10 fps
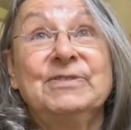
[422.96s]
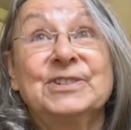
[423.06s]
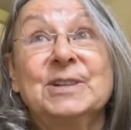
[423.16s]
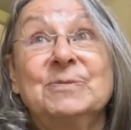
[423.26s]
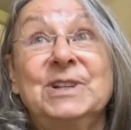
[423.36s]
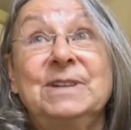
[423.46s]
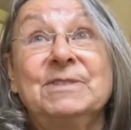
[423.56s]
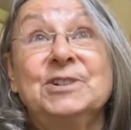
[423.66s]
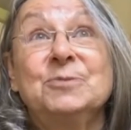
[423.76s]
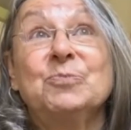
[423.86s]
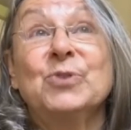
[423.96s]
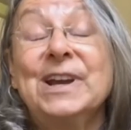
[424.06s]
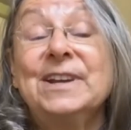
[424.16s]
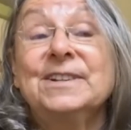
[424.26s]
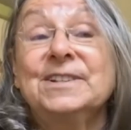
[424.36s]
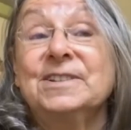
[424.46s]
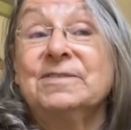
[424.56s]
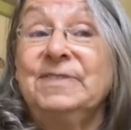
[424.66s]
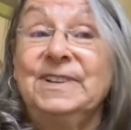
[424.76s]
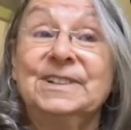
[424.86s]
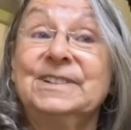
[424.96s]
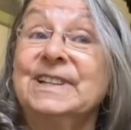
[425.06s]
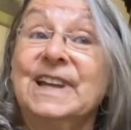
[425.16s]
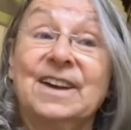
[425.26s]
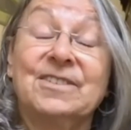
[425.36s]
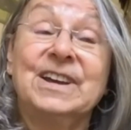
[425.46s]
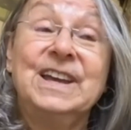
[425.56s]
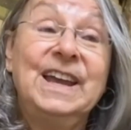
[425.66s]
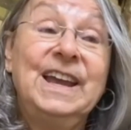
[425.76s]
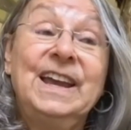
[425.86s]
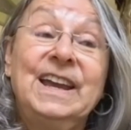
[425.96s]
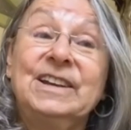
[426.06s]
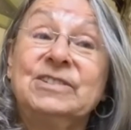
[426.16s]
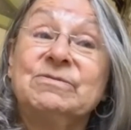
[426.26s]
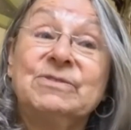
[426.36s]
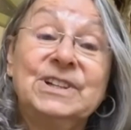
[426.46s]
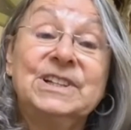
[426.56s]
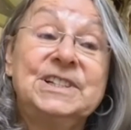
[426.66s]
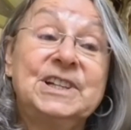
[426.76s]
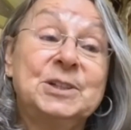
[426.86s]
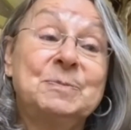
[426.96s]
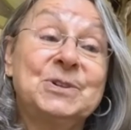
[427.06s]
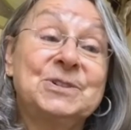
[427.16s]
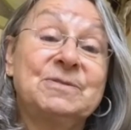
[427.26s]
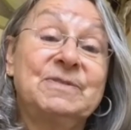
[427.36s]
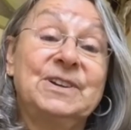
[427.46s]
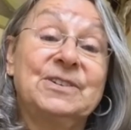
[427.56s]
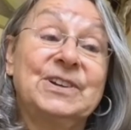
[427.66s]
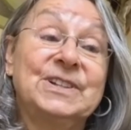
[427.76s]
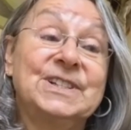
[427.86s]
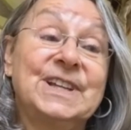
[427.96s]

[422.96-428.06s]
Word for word: for someone even to break into the field now, it really takes perseverance.